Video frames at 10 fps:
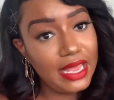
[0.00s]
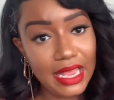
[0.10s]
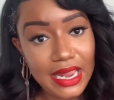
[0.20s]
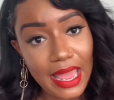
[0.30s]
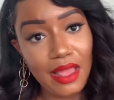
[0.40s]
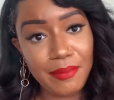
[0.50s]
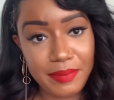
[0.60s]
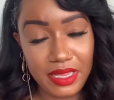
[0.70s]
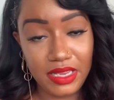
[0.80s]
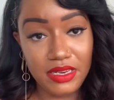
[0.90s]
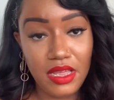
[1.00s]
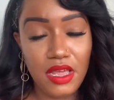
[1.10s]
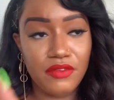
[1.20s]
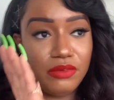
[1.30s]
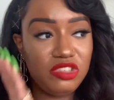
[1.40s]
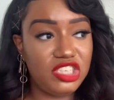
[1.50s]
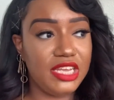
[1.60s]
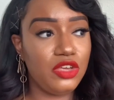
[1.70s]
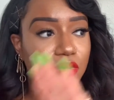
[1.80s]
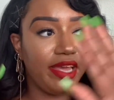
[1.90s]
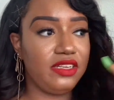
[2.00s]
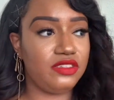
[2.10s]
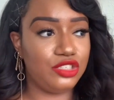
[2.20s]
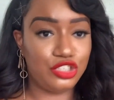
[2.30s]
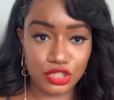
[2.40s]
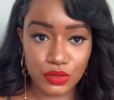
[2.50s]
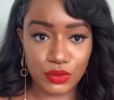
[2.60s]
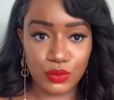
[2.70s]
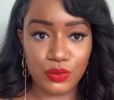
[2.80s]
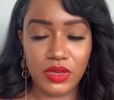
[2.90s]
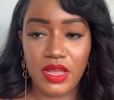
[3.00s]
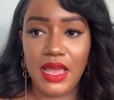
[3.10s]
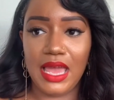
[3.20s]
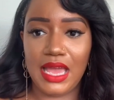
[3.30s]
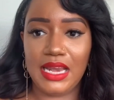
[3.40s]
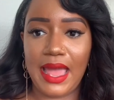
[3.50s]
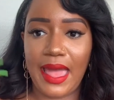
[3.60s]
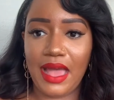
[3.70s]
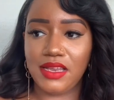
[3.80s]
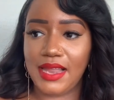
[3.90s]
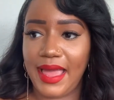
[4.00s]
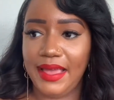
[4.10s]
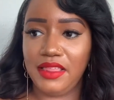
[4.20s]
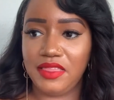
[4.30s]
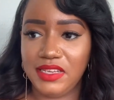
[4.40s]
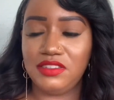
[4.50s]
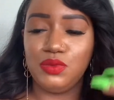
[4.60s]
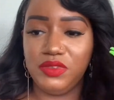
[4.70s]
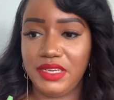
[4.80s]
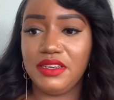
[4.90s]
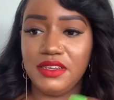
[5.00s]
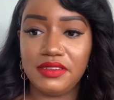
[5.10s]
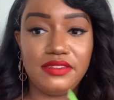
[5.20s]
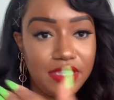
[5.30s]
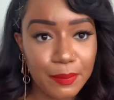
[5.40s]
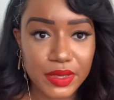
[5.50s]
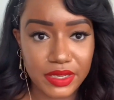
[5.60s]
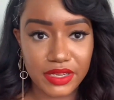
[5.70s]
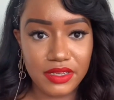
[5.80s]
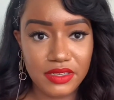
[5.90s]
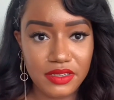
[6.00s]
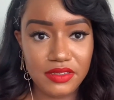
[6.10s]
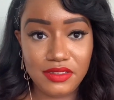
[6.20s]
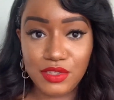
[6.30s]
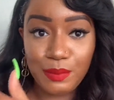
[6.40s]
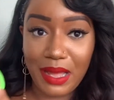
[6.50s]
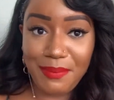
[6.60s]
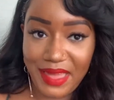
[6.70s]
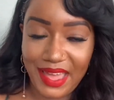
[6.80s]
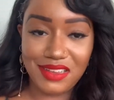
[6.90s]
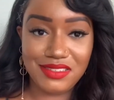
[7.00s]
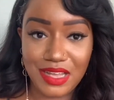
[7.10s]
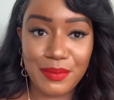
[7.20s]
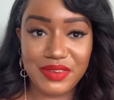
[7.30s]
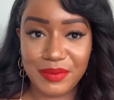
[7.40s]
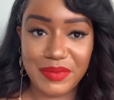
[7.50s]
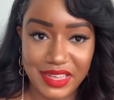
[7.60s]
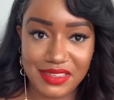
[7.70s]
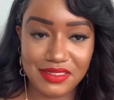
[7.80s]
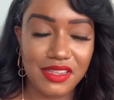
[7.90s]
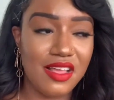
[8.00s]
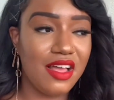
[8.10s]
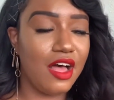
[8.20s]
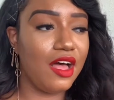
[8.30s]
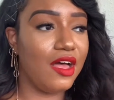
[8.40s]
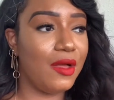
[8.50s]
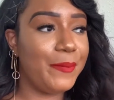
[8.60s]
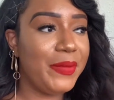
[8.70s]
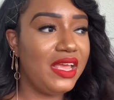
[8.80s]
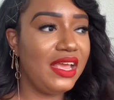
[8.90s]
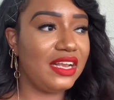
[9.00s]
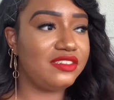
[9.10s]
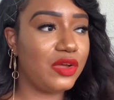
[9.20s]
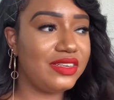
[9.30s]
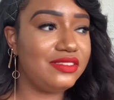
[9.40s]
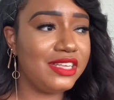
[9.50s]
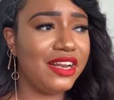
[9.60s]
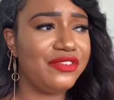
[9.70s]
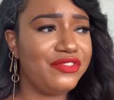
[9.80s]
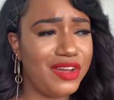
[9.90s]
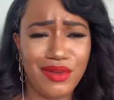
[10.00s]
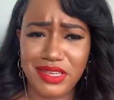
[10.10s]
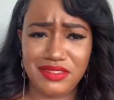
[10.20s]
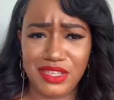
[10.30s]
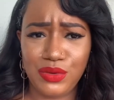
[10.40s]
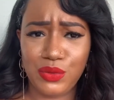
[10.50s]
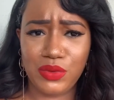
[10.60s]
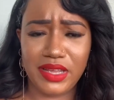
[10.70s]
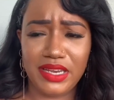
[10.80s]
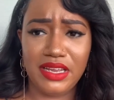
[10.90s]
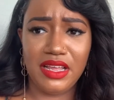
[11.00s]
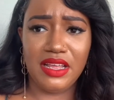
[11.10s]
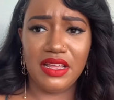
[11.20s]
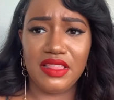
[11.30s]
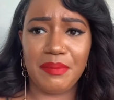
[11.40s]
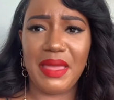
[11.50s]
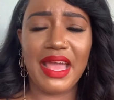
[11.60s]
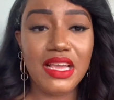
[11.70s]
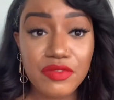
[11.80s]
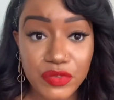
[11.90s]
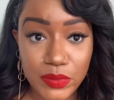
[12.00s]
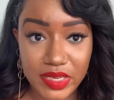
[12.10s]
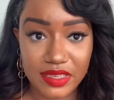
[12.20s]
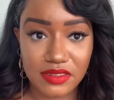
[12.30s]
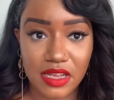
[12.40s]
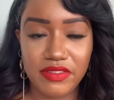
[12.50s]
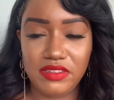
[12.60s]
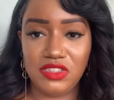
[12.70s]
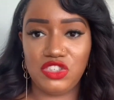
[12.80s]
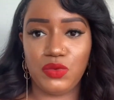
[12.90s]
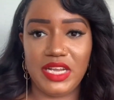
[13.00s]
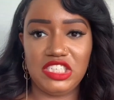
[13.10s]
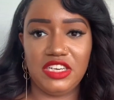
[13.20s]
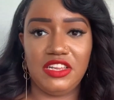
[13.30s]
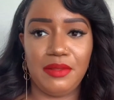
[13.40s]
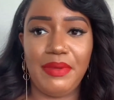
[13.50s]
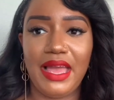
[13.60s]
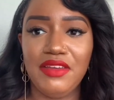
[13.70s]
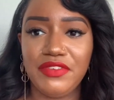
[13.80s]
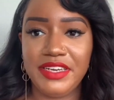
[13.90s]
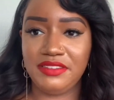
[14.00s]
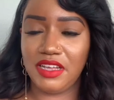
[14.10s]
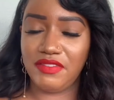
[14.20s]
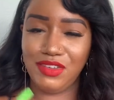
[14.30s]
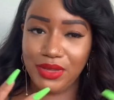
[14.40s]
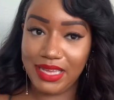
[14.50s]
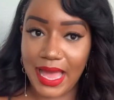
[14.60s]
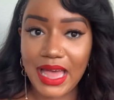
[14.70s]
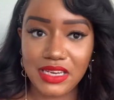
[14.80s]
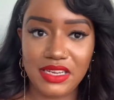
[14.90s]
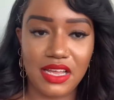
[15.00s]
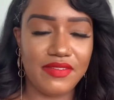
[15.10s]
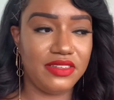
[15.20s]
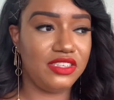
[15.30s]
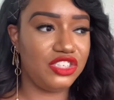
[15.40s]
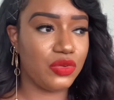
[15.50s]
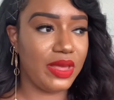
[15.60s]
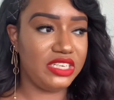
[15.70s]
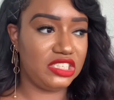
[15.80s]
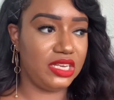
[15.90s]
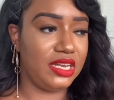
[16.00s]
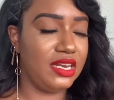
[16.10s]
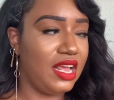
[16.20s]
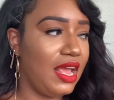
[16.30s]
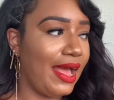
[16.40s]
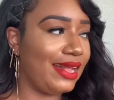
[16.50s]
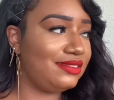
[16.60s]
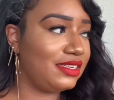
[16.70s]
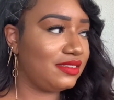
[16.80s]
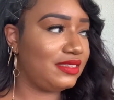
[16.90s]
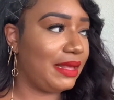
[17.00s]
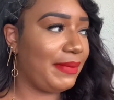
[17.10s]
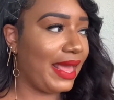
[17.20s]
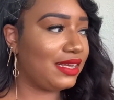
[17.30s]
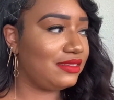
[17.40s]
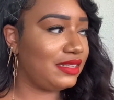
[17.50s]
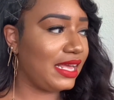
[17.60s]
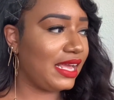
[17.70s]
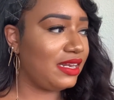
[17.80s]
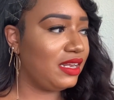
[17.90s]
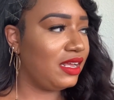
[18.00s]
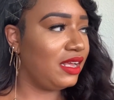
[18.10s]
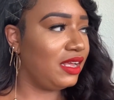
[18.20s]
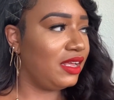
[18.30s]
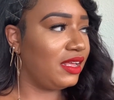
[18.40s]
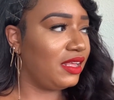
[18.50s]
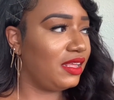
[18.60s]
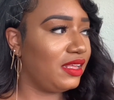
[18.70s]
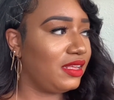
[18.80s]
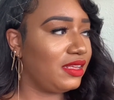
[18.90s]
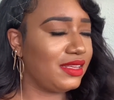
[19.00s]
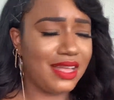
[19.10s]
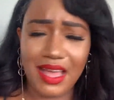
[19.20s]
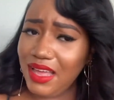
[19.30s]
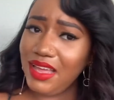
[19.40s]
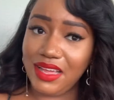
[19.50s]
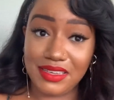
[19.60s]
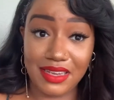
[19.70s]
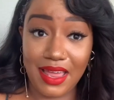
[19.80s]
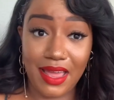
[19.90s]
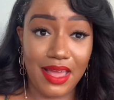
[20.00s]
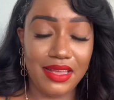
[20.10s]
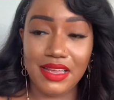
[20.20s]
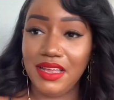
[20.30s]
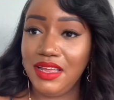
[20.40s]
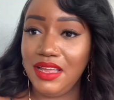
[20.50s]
that had happened from January to June and act like this didn't look similar to my past couple of months. Um, and so instead of focusing on the painfulness of the situation, the painfulness of the reality of the situation, I took a step back and said, God, like